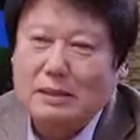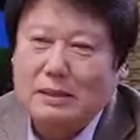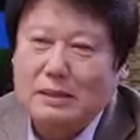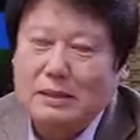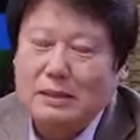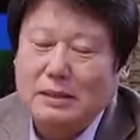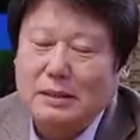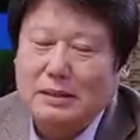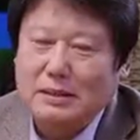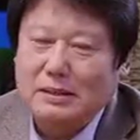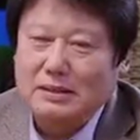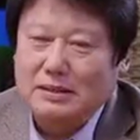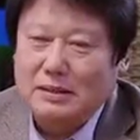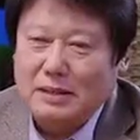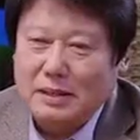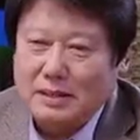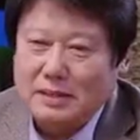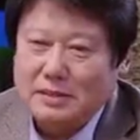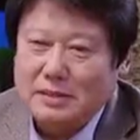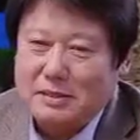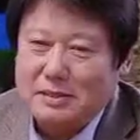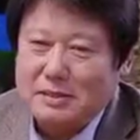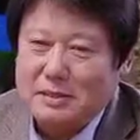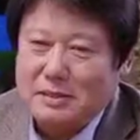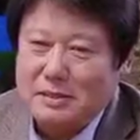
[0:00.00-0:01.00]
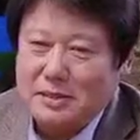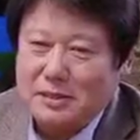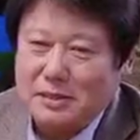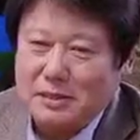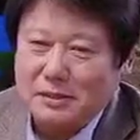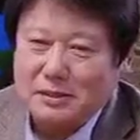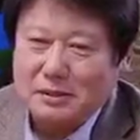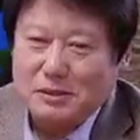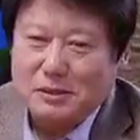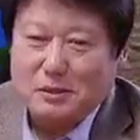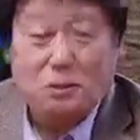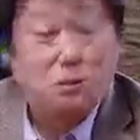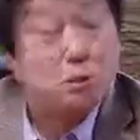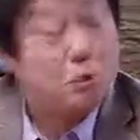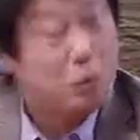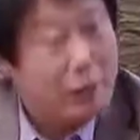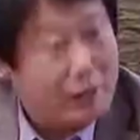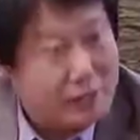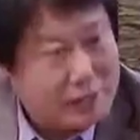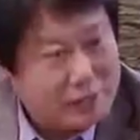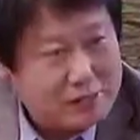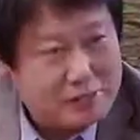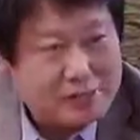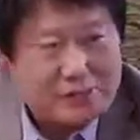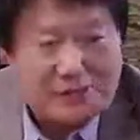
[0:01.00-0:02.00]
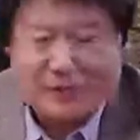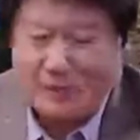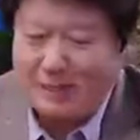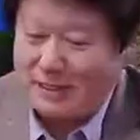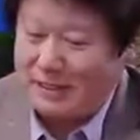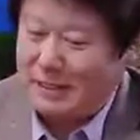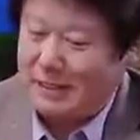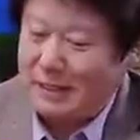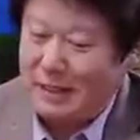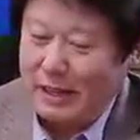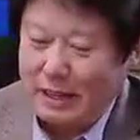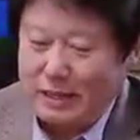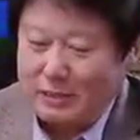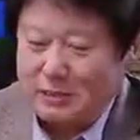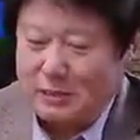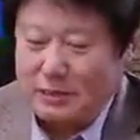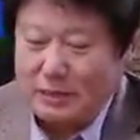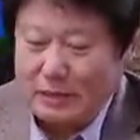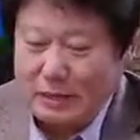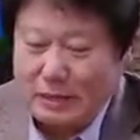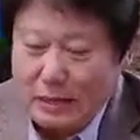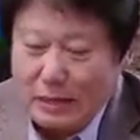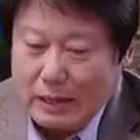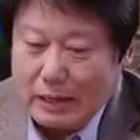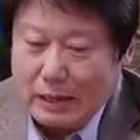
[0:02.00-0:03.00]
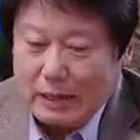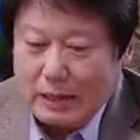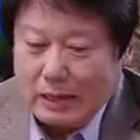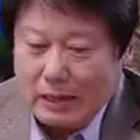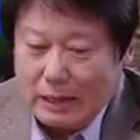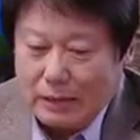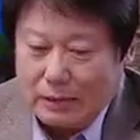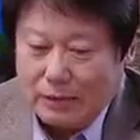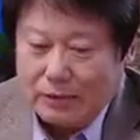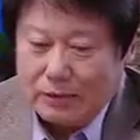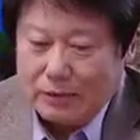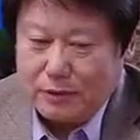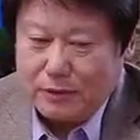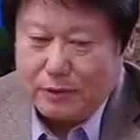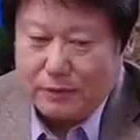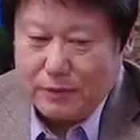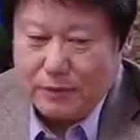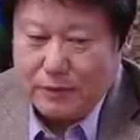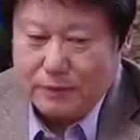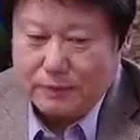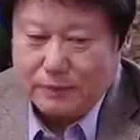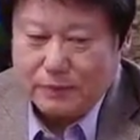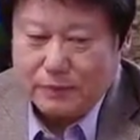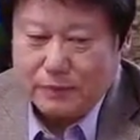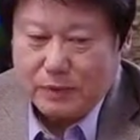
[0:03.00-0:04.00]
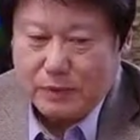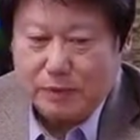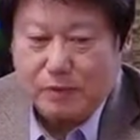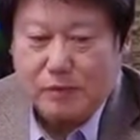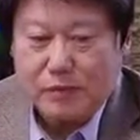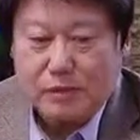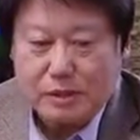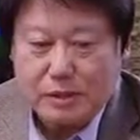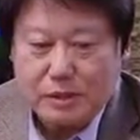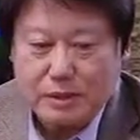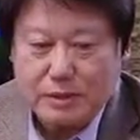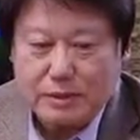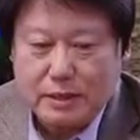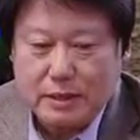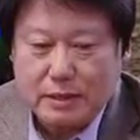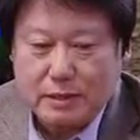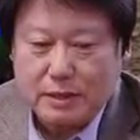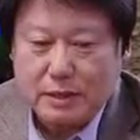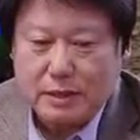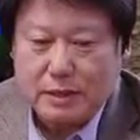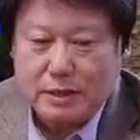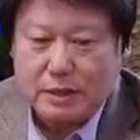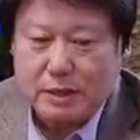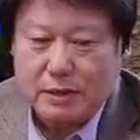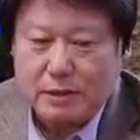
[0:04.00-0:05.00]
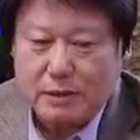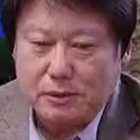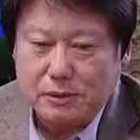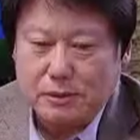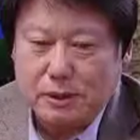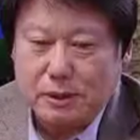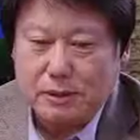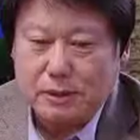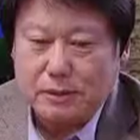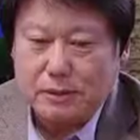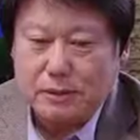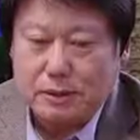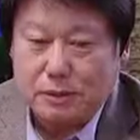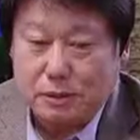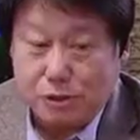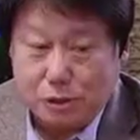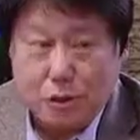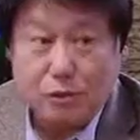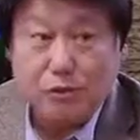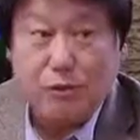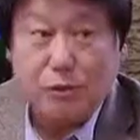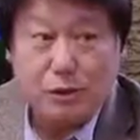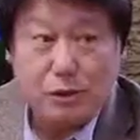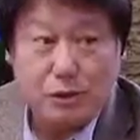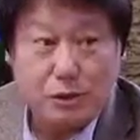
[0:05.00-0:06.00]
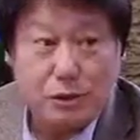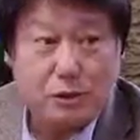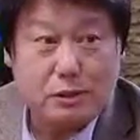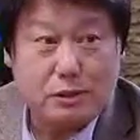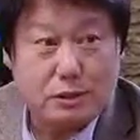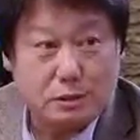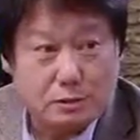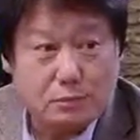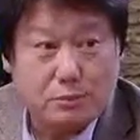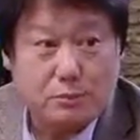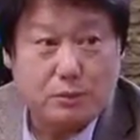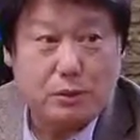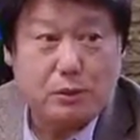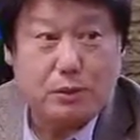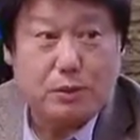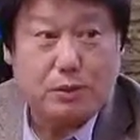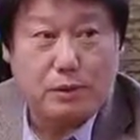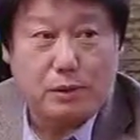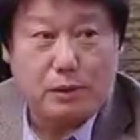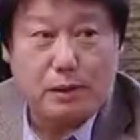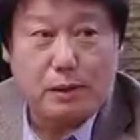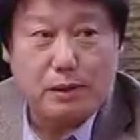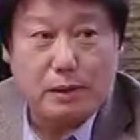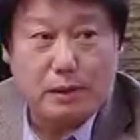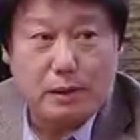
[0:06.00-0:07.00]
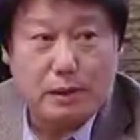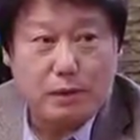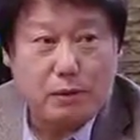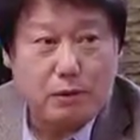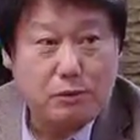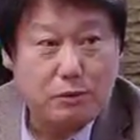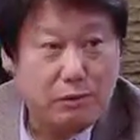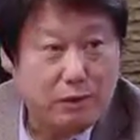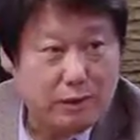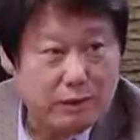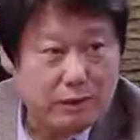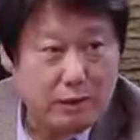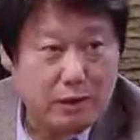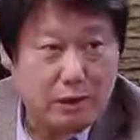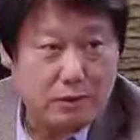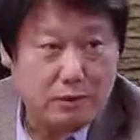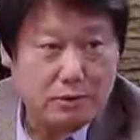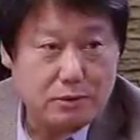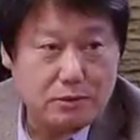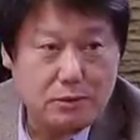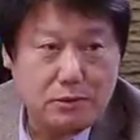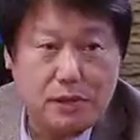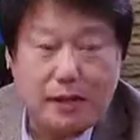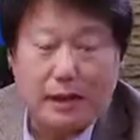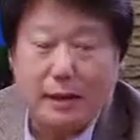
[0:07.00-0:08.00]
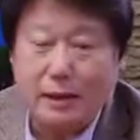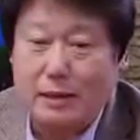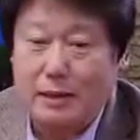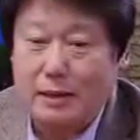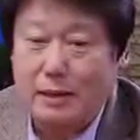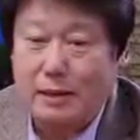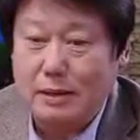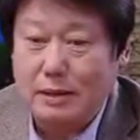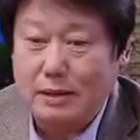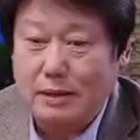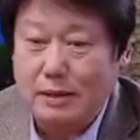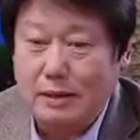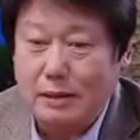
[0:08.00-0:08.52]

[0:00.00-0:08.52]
Yes, that's a good question, actually. For the Confucius Institute, it's a joint venture between the University of Arizona and